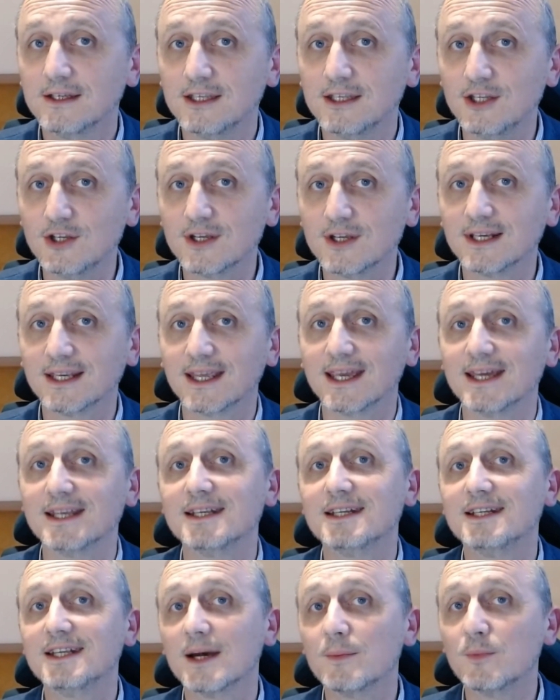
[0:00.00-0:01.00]
you can
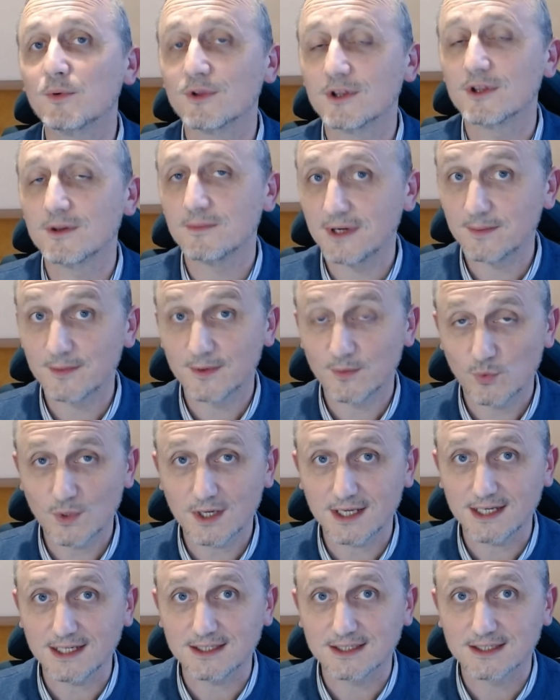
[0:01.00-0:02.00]
get double the minimum
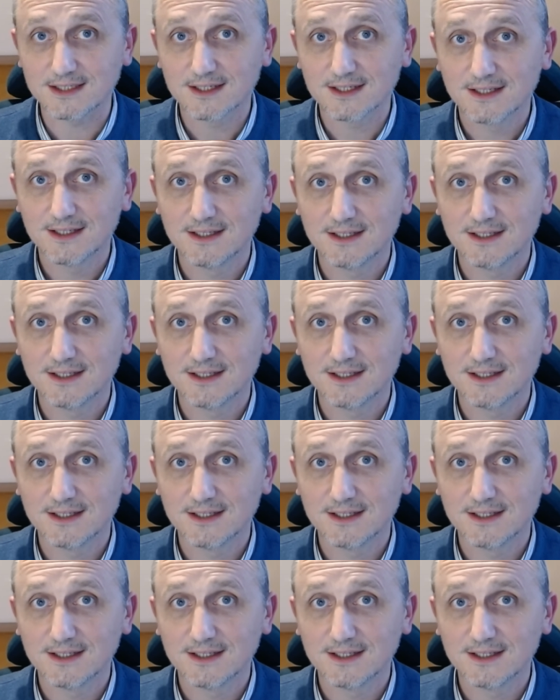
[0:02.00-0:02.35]
wage.